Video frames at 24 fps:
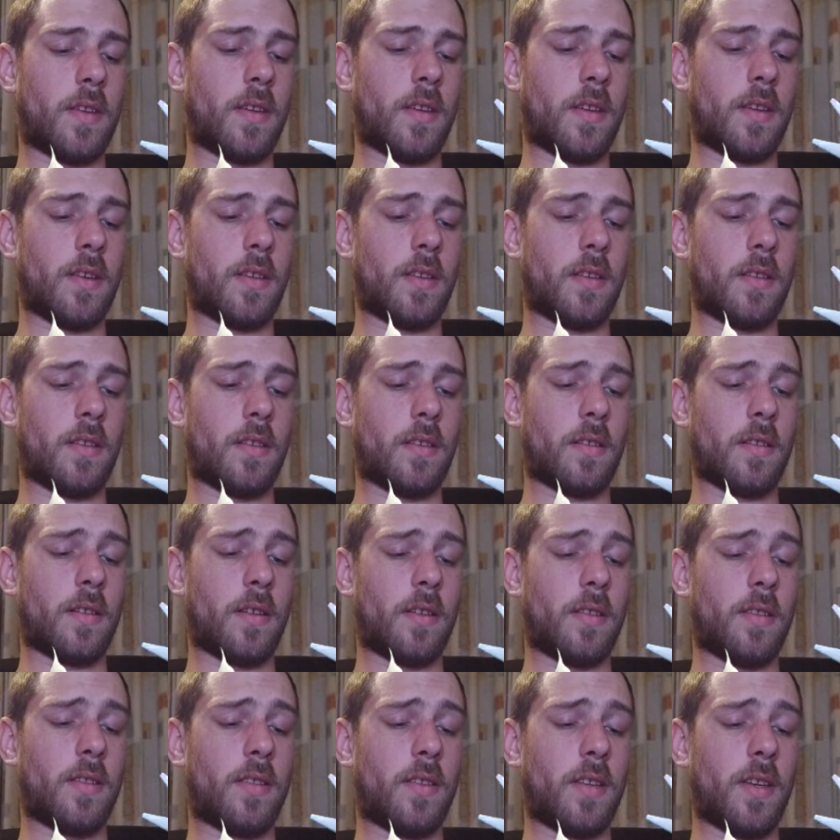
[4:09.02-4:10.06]
And
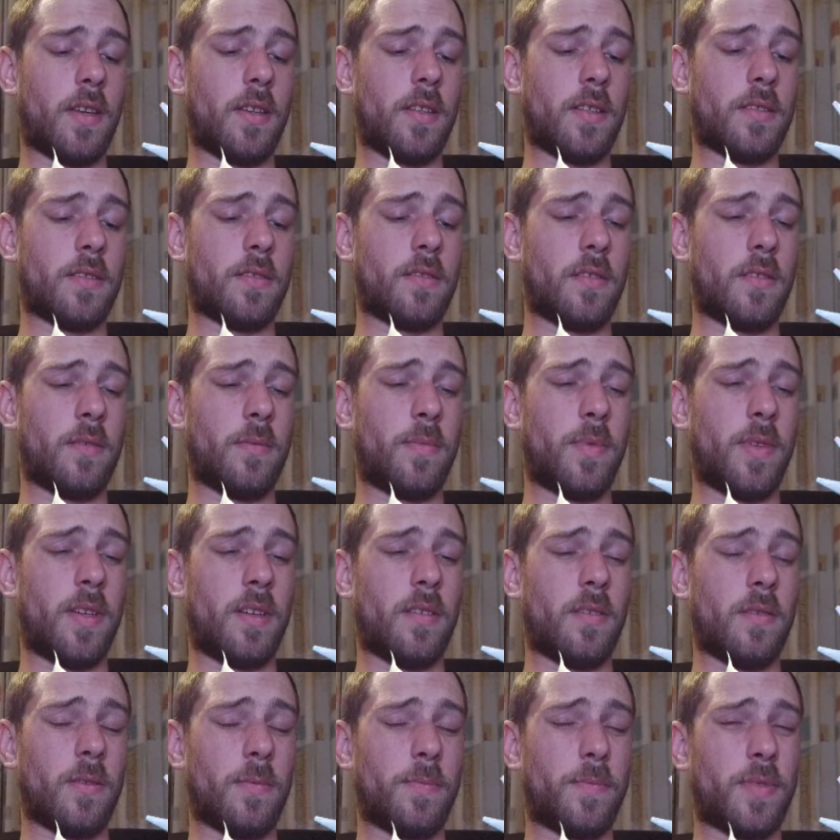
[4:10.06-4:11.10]
I think there's gonna be
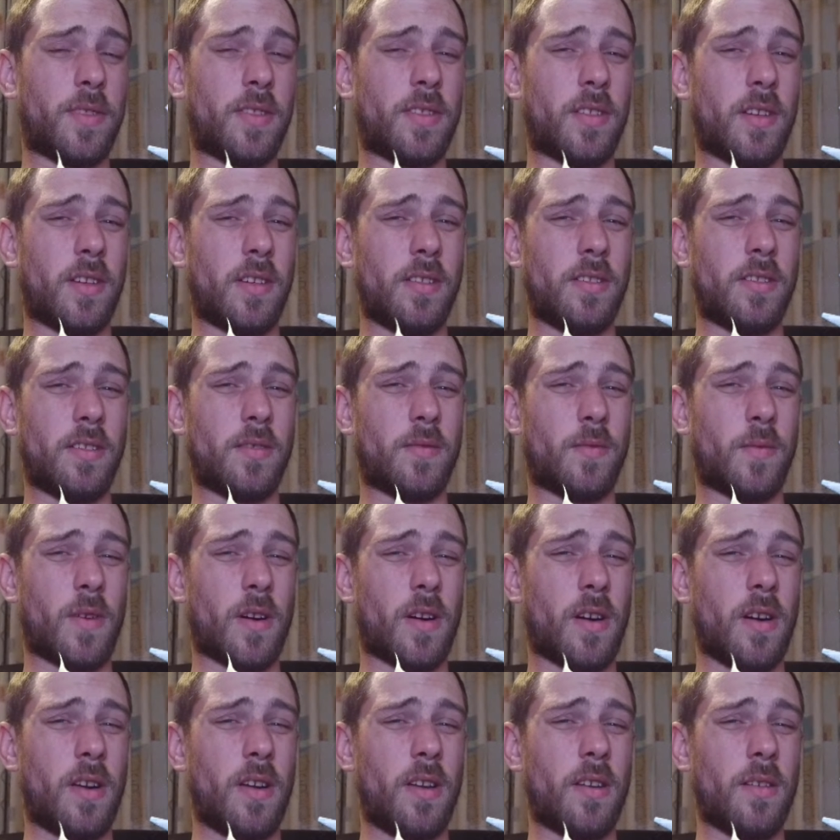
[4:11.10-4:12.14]
another
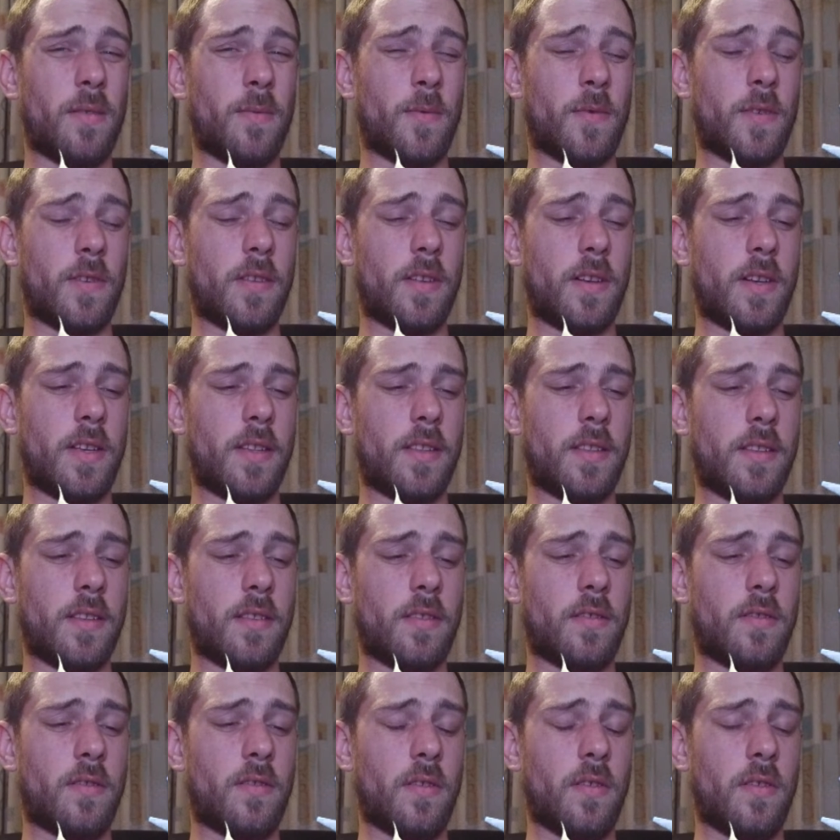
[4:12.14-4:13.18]
Psystrike. I'm gonna let
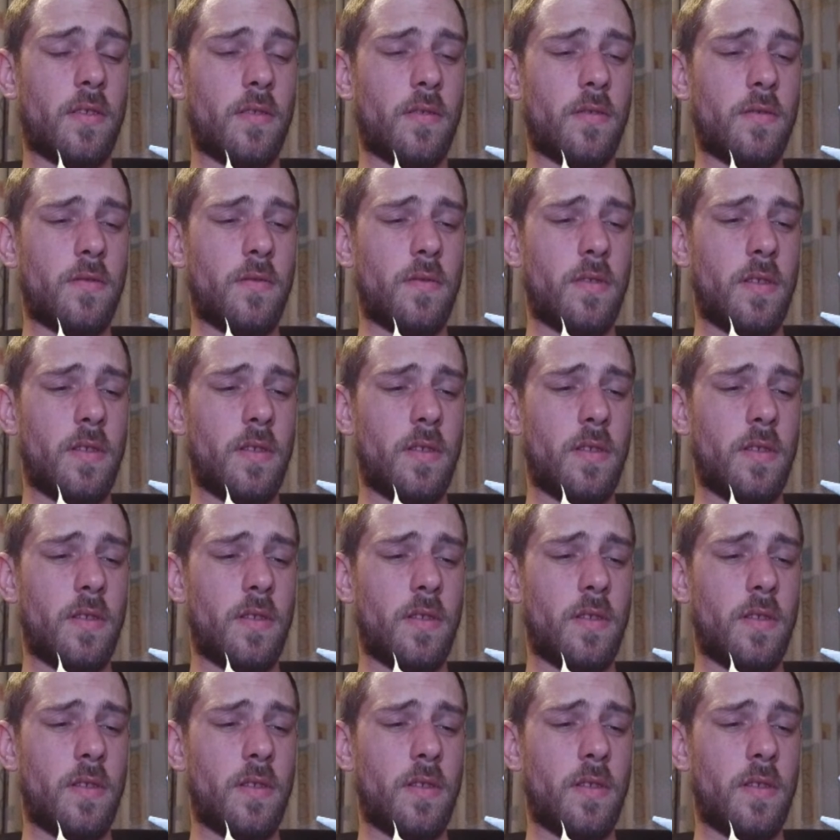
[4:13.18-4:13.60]
that go.